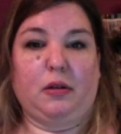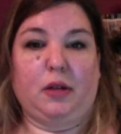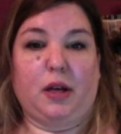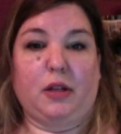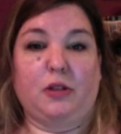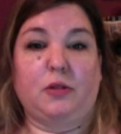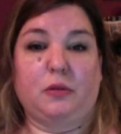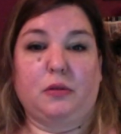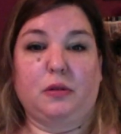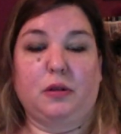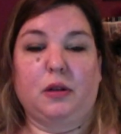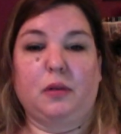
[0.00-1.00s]
yeah,
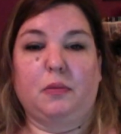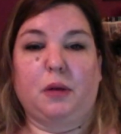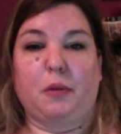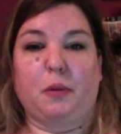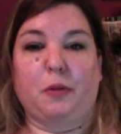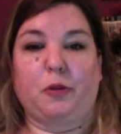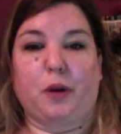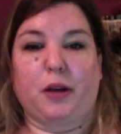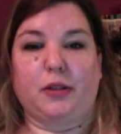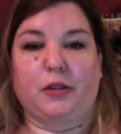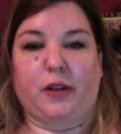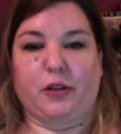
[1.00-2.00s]
I'm almost
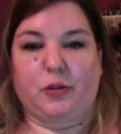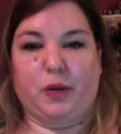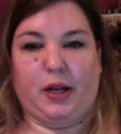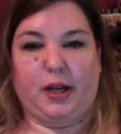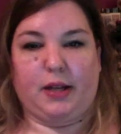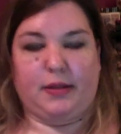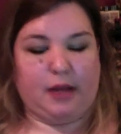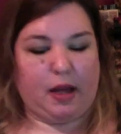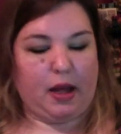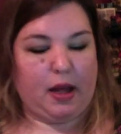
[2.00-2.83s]
positive that's what it is.